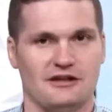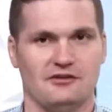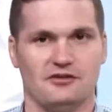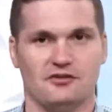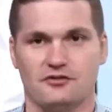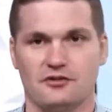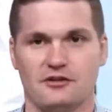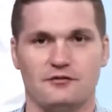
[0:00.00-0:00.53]

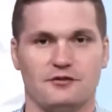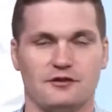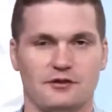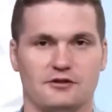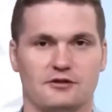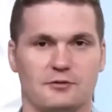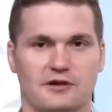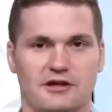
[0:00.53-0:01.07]
industry
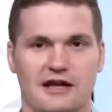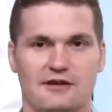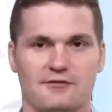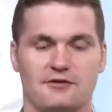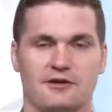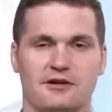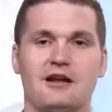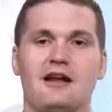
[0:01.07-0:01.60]
field, or
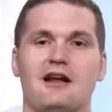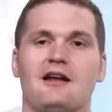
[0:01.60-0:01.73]
whatever,